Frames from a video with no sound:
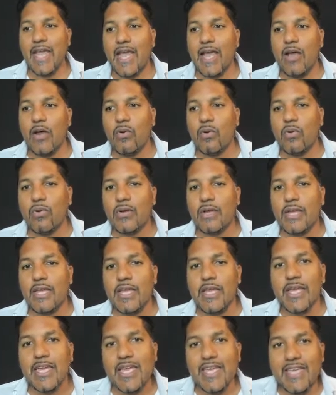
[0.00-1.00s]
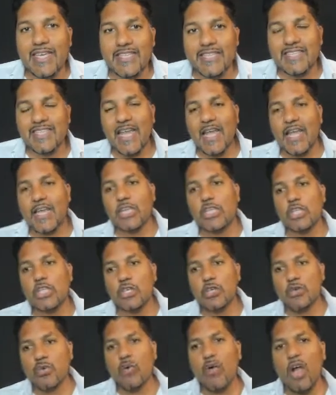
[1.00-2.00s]
now is that
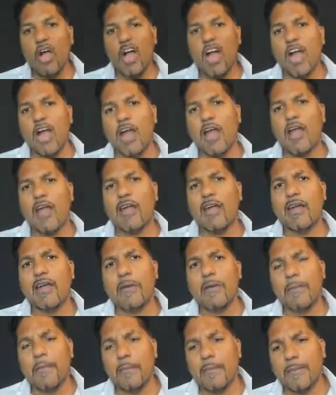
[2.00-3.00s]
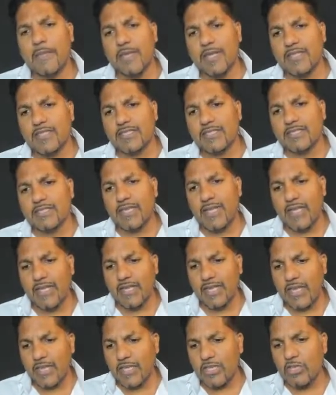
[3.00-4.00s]
you've got
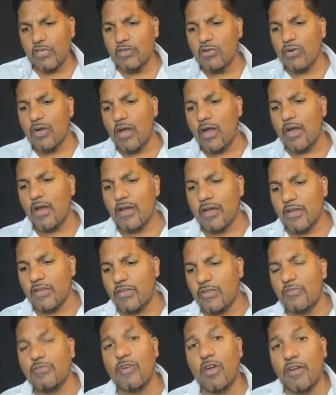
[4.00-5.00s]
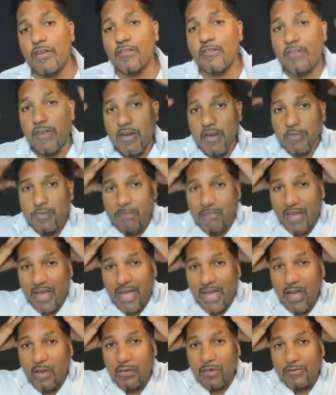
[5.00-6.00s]
a very
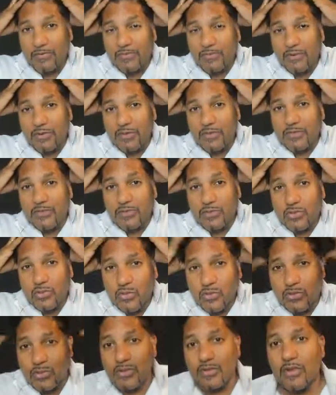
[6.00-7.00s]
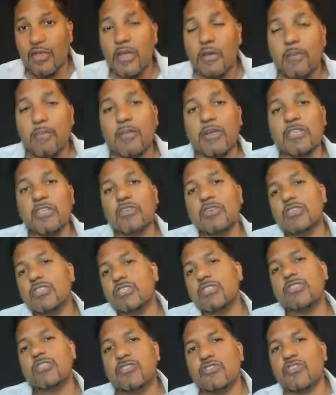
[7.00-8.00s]
powerful tool, but you're
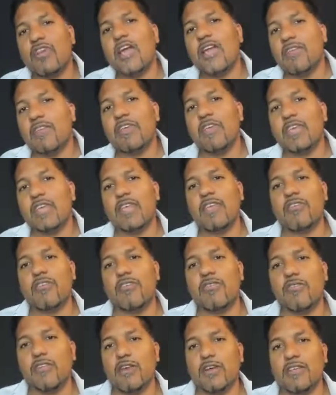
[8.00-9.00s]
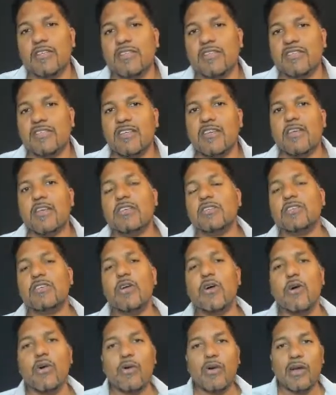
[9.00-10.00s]
just driving it in reverse.
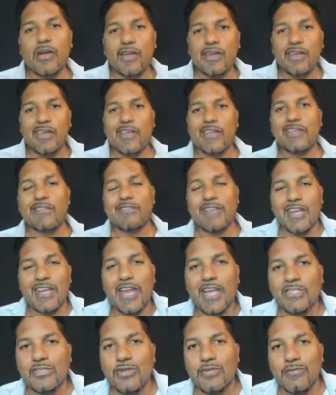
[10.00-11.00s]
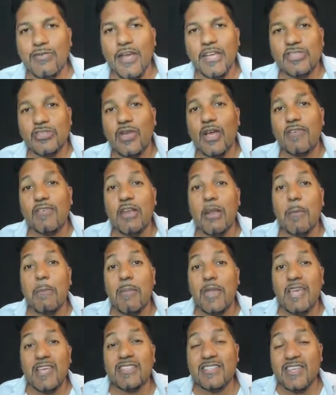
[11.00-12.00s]
So in actual fact, you have an
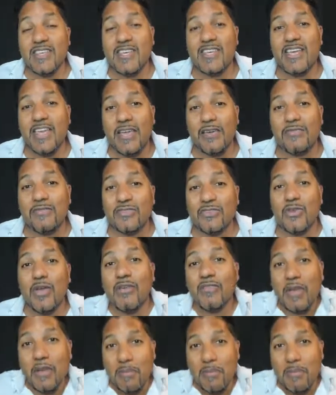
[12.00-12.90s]
amazing gift.